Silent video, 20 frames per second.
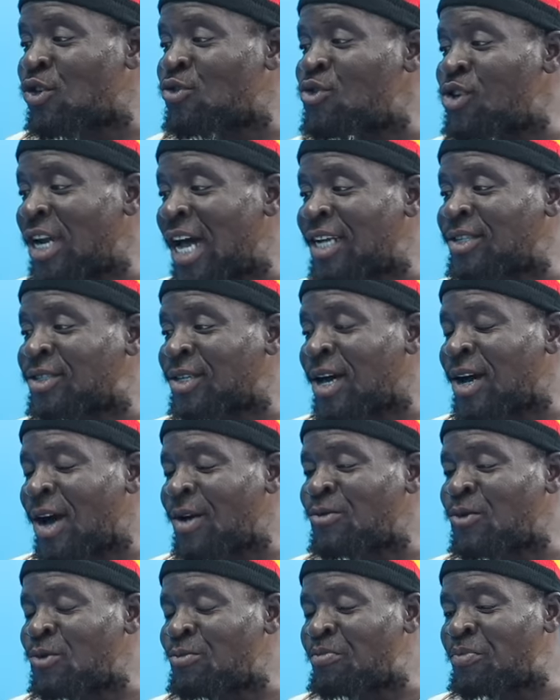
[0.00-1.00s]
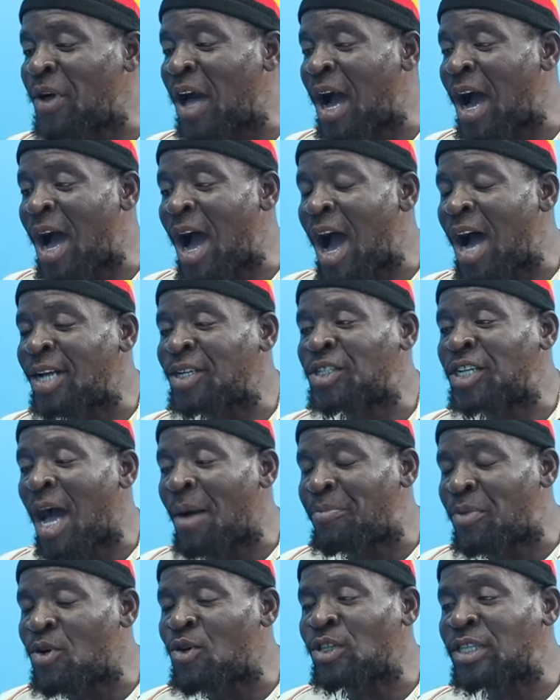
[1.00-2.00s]
to own a, a, a
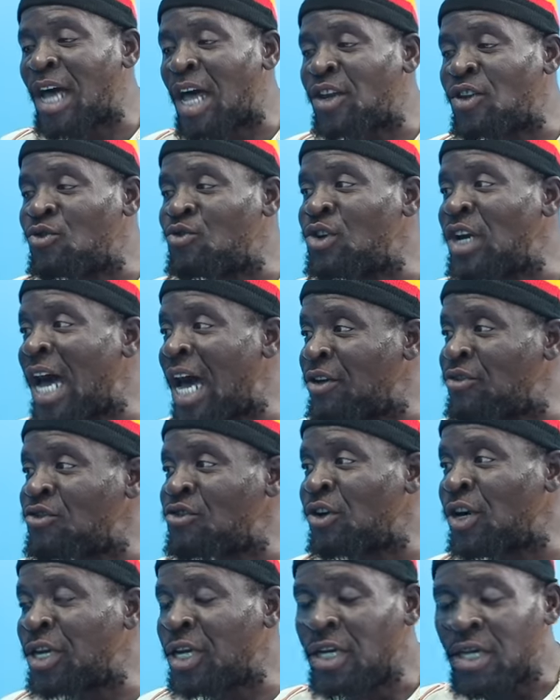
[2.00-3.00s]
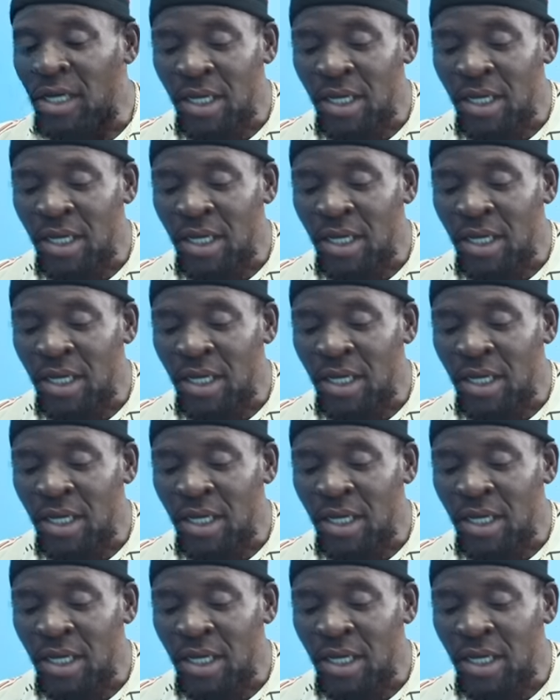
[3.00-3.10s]
shop out on Newland Road.